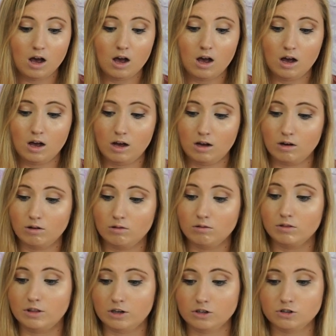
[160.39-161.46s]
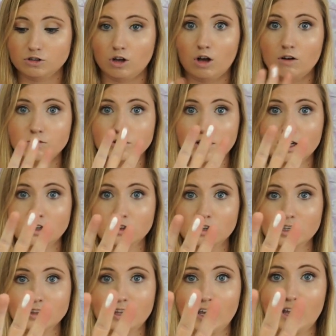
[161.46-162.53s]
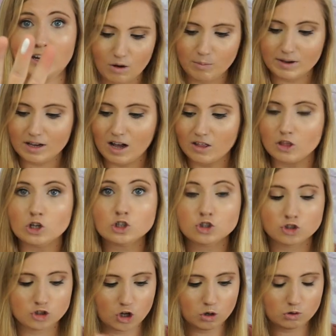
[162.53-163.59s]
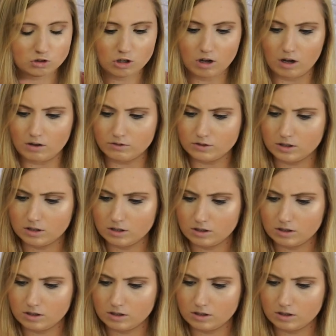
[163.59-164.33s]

Oh. They're soft. Like, look at that. Oh my god, they're so soft.